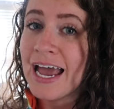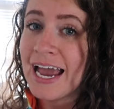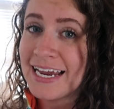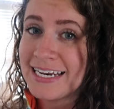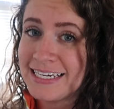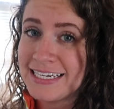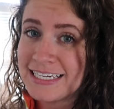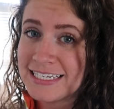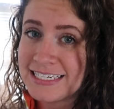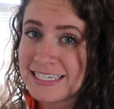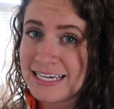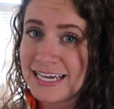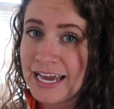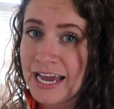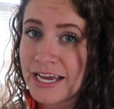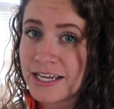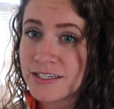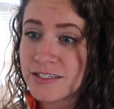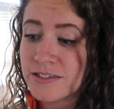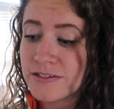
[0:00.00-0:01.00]
I needed to
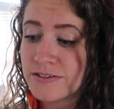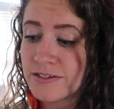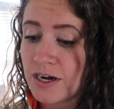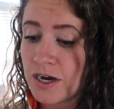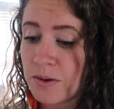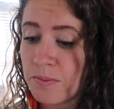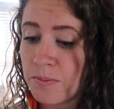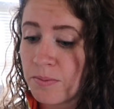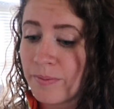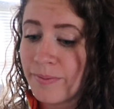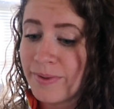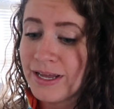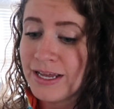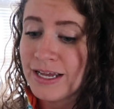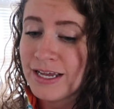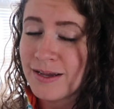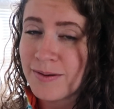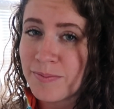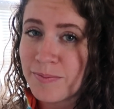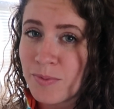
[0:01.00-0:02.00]
get some
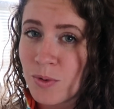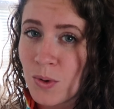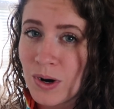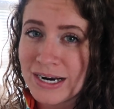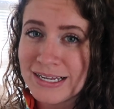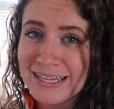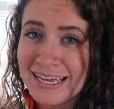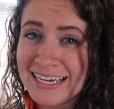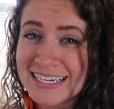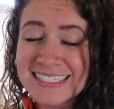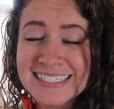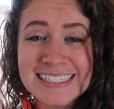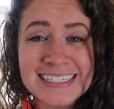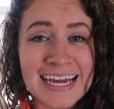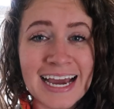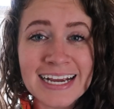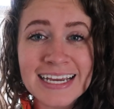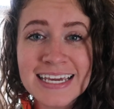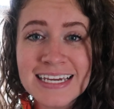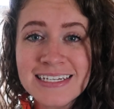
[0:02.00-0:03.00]
more like
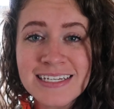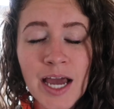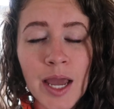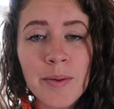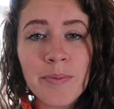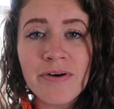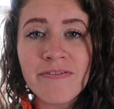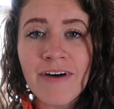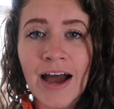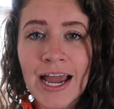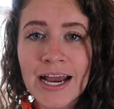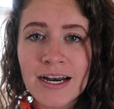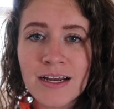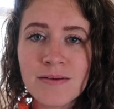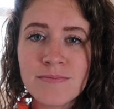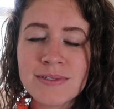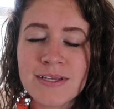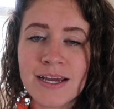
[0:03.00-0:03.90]
snacky type of items.